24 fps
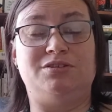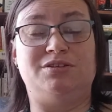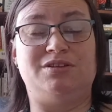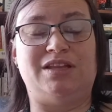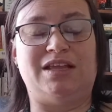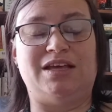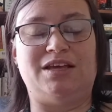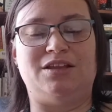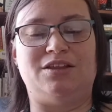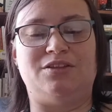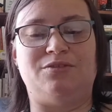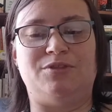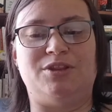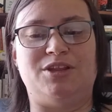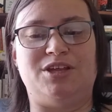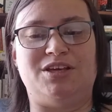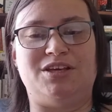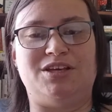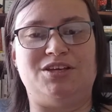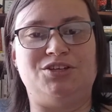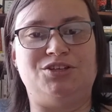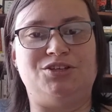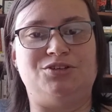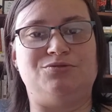uh,
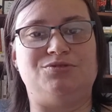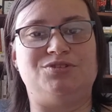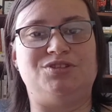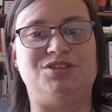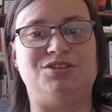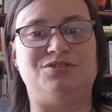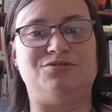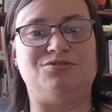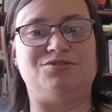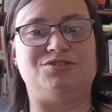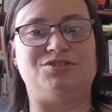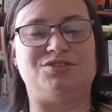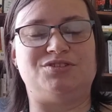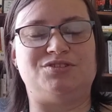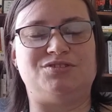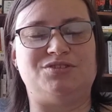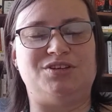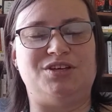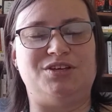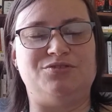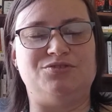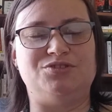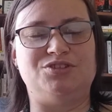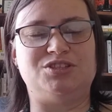the issue was he was,
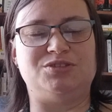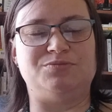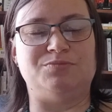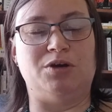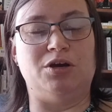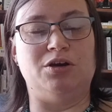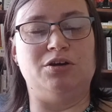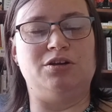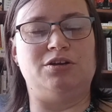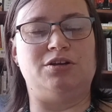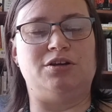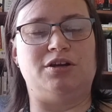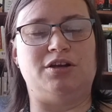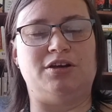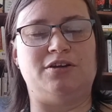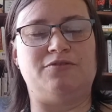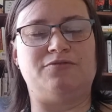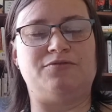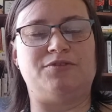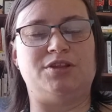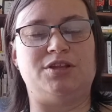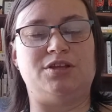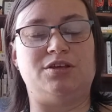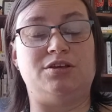he was smart enough
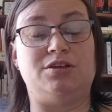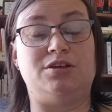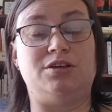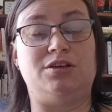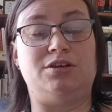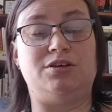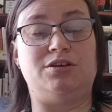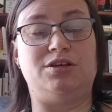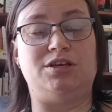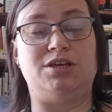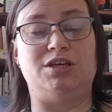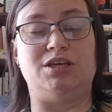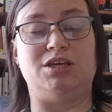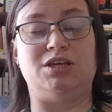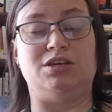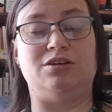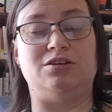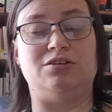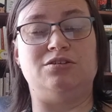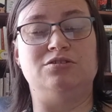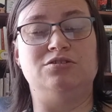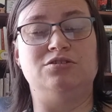that he